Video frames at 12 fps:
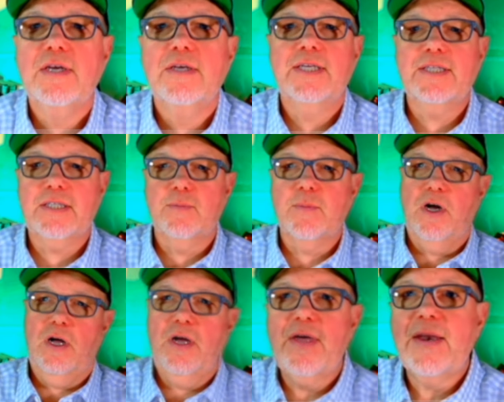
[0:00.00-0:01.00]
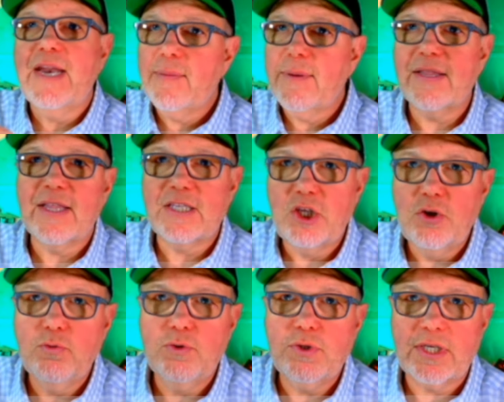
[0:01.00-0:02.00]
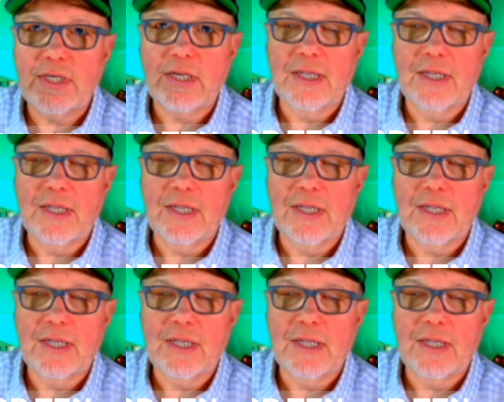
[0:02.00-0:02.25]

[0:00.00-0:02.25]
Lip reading: system call, and that anybody that's used